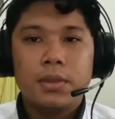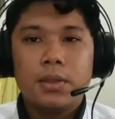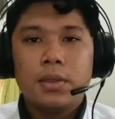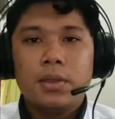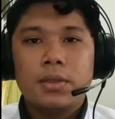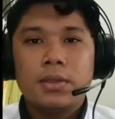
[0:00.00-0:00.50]

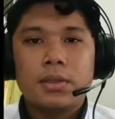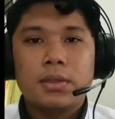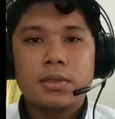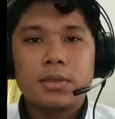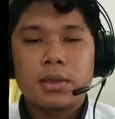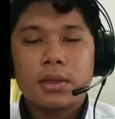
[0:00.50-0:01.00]
The
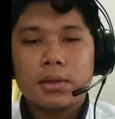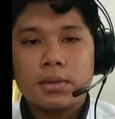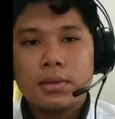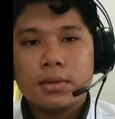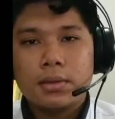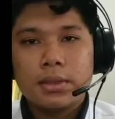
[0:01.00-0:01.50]
second
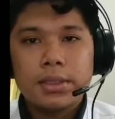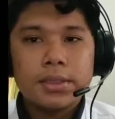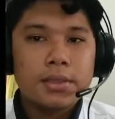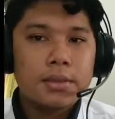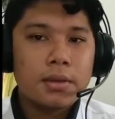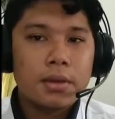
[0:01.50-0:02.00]

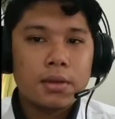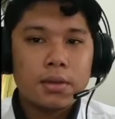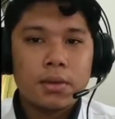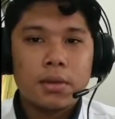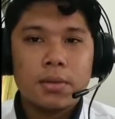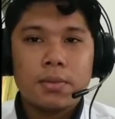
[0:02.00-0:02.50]
is
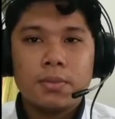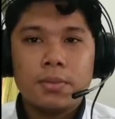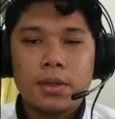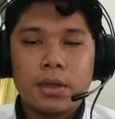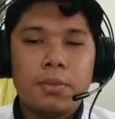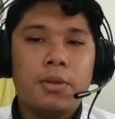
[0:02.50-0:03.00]
outcome
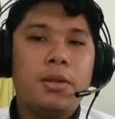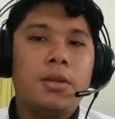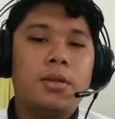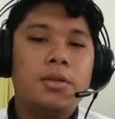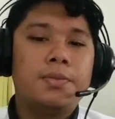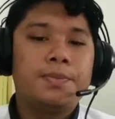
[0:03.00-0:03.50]

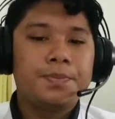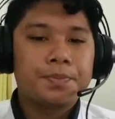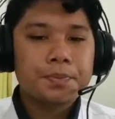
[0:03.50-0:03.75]
variables.